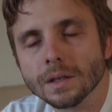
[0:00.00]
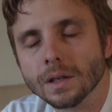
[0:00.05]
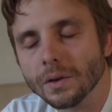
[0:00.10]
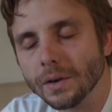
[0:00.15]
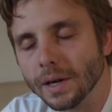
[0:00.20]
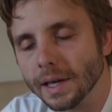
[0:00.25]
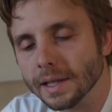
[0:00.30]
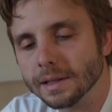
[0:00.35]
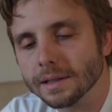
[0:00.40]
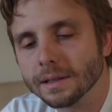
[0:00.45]

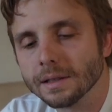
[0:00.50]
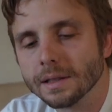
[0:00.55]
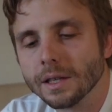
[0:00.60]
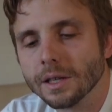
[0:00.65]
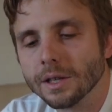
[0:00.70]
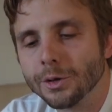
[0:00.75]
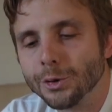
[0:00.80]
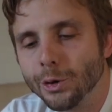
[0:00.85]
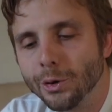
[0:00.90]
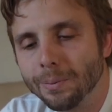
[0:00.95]
Correct.
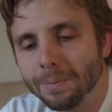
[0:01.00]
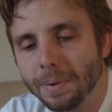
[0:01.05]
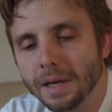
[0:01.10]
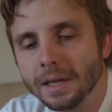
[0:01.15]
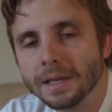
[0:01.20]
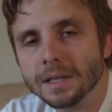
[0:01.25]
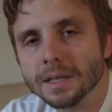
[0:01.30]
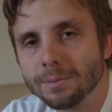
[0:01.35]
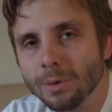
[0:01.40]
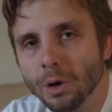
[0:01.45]
You pay
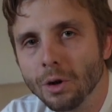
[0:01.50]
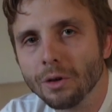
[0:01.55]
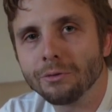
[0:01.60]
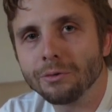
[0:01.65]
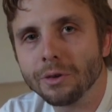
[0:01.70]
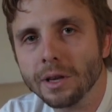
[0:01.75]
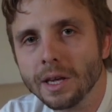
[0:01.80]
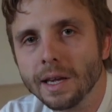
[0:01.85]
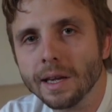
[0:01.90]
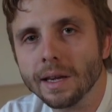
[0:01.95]
a small
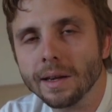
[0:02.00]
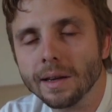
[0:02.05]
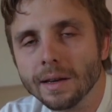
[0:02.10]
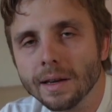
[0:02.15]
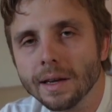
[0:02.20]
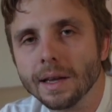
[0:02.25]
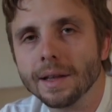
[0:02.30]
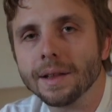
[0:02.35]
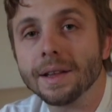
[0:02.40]
fee and